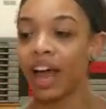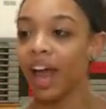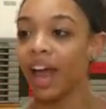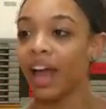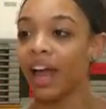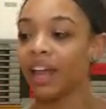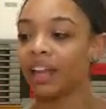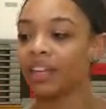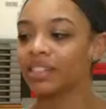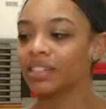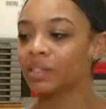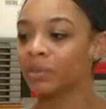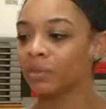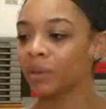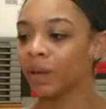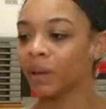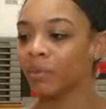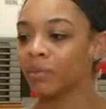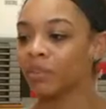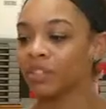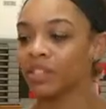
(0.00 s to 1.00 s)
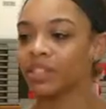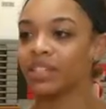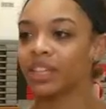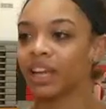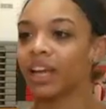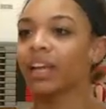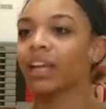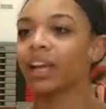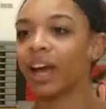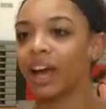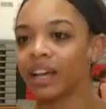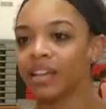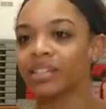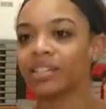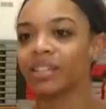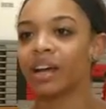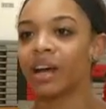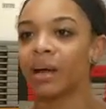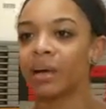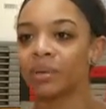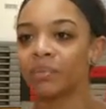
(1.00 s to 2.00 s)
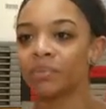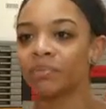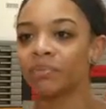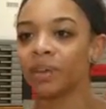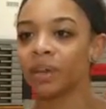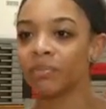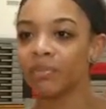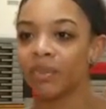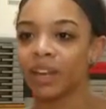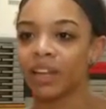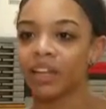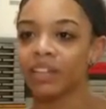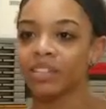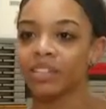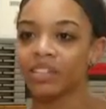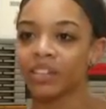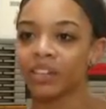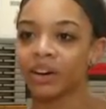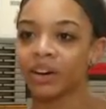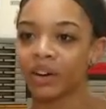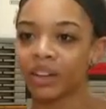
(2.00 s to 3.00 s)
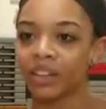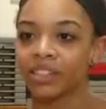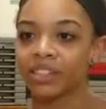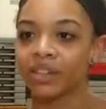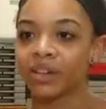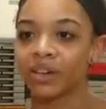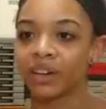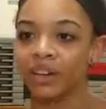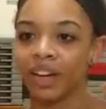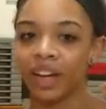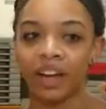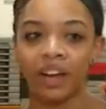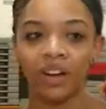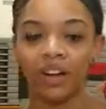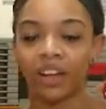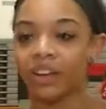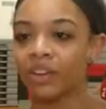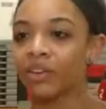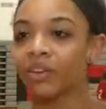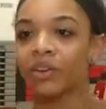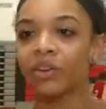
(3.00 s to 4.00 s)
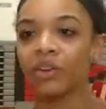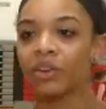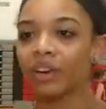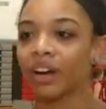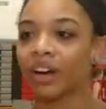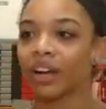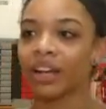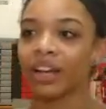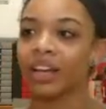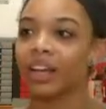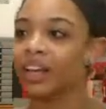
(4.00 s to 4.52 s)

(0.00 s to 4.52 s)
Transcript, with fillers: And to be able to say, yes, I'm committed to going to Cornell in New York,